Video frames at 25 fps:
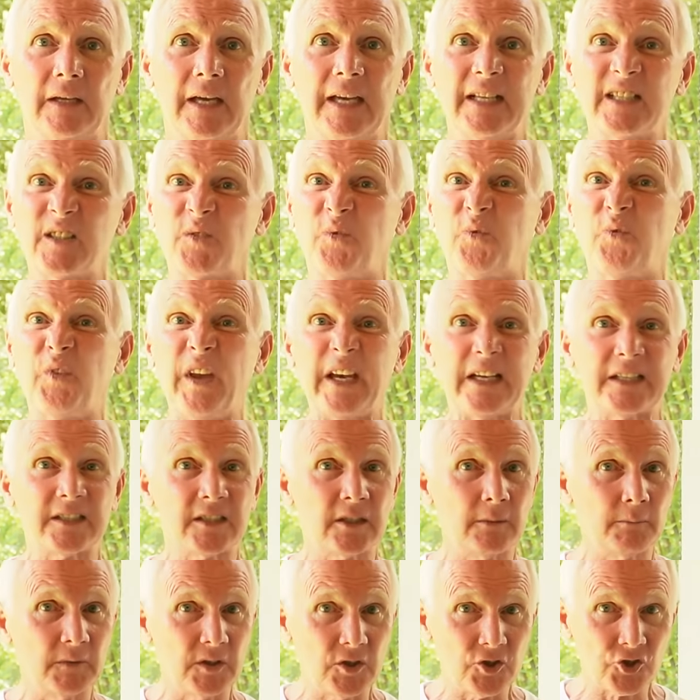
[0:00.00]
It's
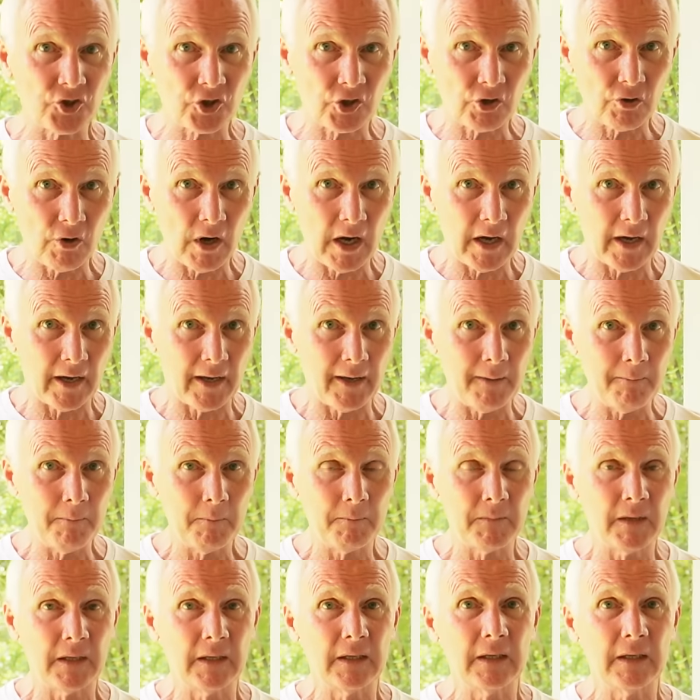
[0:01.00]
victimless crime,